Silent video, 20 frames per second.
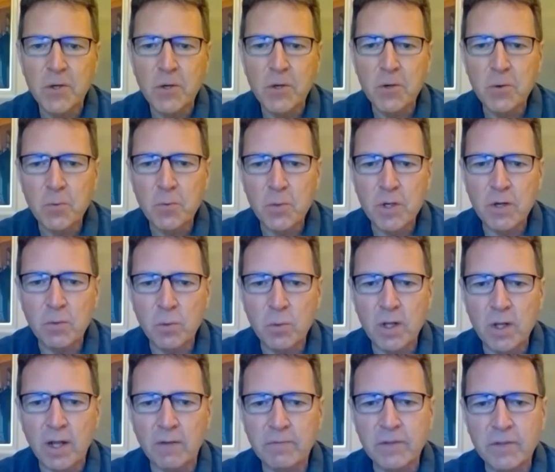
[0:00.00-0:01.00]
would would
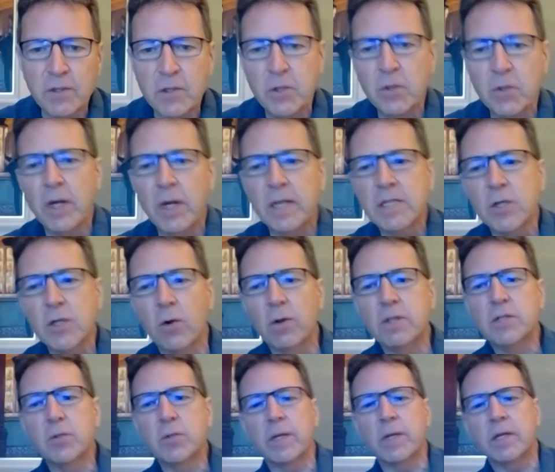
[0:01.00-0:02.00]
love to do. I saw
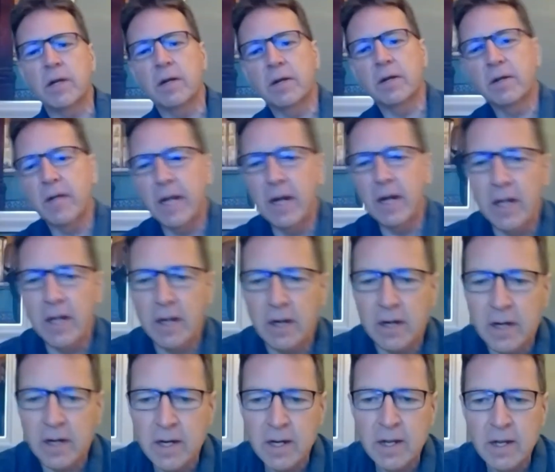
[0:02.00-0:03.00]
on Twitter
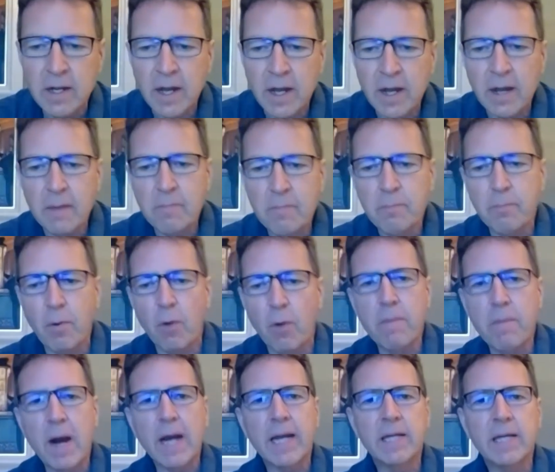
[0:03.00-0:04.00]
earlier uh, Bob
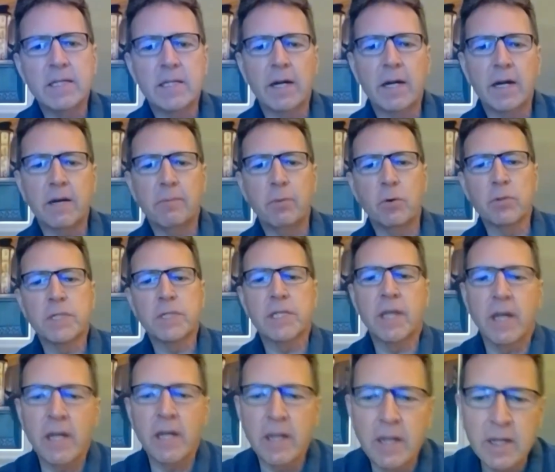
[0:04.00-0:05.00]
MacIntyre
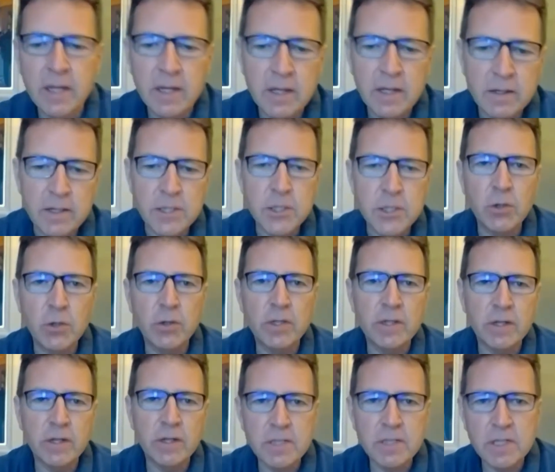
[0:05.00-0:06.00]
posting the
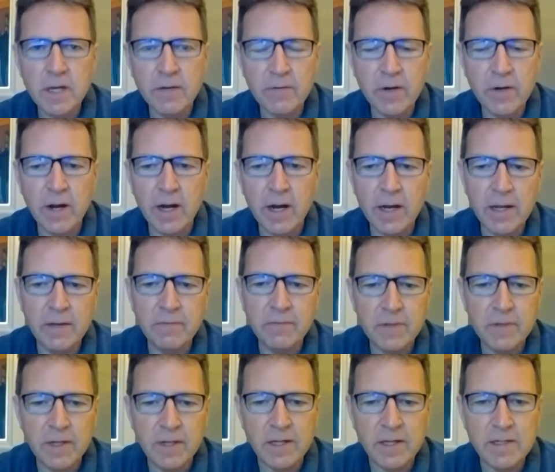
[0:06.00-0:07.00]
Teuchters have arrived as,